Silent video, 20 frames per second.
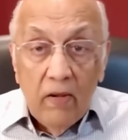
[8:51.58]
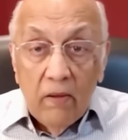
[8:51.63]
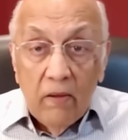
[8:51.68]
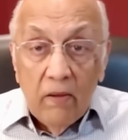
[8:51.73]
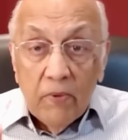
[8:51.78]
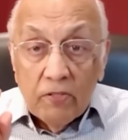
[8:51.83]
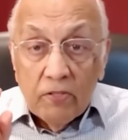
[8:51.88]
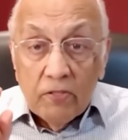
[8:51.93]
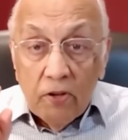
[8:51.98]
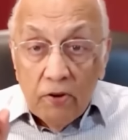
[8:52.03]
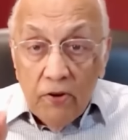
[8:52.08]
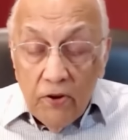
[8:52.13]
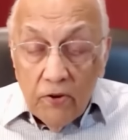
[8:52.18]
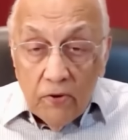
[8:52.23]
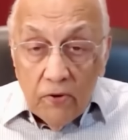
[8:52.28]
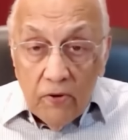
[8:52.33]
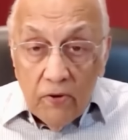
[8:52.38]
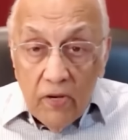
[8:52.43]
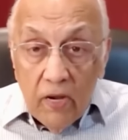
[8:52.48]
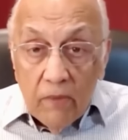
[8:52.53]
It depends on
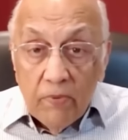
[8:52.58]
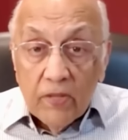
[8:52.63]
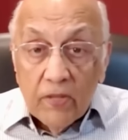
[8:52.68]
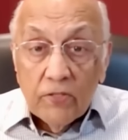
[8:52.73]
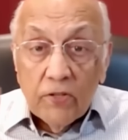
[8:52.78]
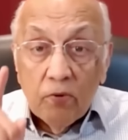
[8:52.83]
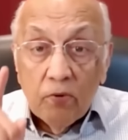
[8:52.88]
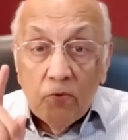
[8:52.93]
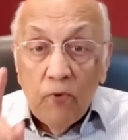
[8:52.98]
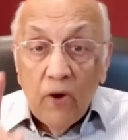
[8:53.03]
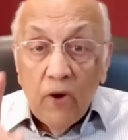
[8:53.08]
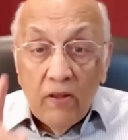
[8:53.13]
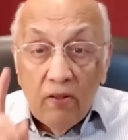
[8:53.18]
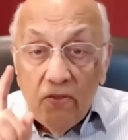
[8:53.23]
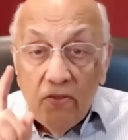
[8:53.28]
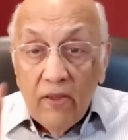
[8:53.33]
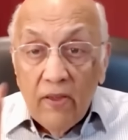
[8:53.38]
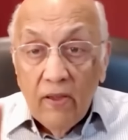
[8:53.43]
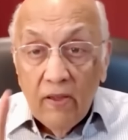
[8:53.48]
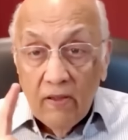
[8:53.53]
you. It depends on
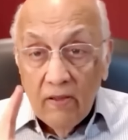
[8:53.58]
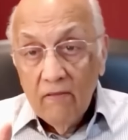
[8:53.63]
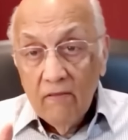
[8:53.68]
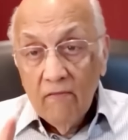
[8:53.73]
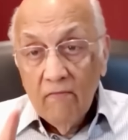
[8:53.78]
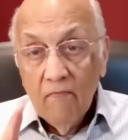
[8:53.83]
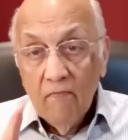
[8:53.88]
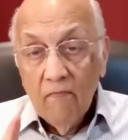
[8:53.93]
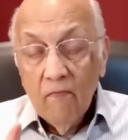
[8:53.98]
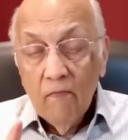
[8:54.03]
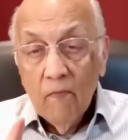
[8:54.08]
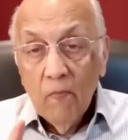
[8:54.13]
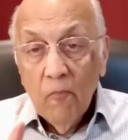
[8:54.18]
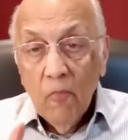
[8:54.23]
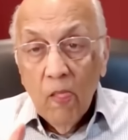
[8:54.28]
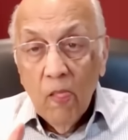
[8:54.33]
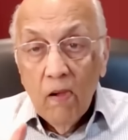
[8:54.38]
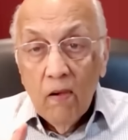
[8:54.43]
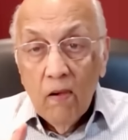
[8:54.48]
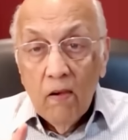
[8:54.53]
one thing,
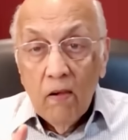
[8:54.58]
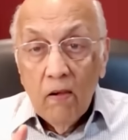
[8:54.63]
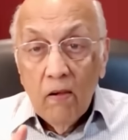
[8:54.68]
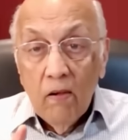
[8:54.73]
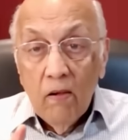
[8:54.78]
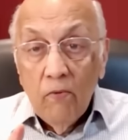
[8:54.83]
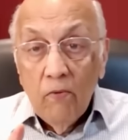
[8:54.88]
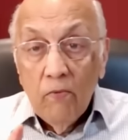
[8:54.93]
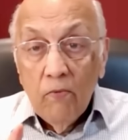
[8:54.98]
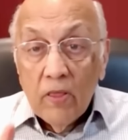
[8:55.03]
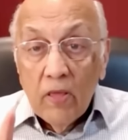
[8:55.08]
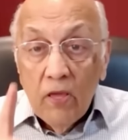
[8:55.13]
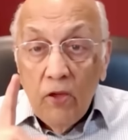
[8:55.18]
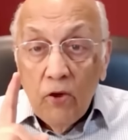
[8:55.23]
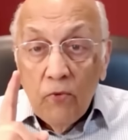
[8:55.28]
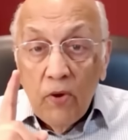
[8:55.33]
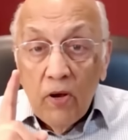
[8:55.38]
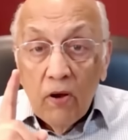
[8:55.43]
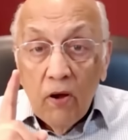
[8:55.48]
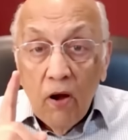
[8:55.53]
whether
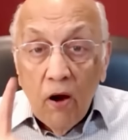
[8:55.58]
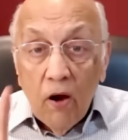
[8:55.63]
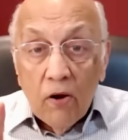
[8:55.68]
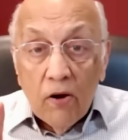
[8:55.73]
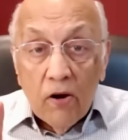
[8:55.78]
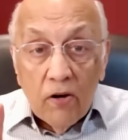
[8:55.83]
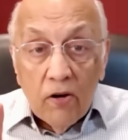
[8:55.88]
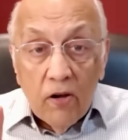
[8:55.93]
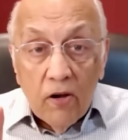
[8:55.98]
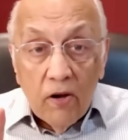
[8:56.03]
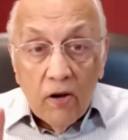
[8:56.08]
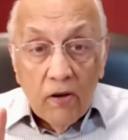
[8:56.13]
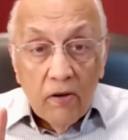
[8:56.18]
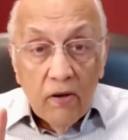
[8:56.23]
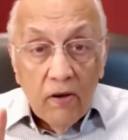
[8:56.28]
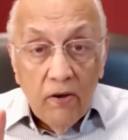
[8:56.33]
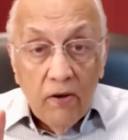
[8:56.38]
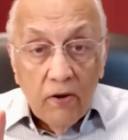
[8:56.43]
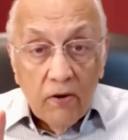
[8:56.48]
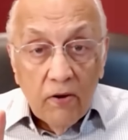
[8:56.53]
you will honor
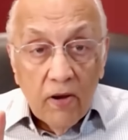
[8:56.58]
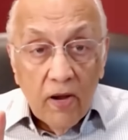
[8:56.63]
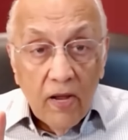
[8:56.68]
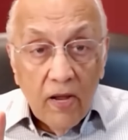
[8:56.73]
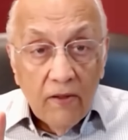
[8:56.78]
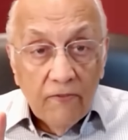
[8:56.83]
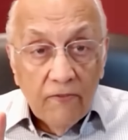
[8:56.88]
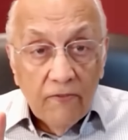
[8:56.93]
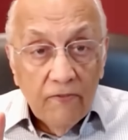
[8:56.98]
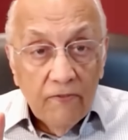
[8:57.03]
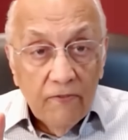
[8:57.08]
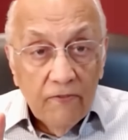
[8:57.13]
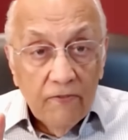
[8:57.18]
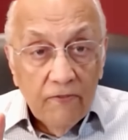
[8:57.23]
God in your life.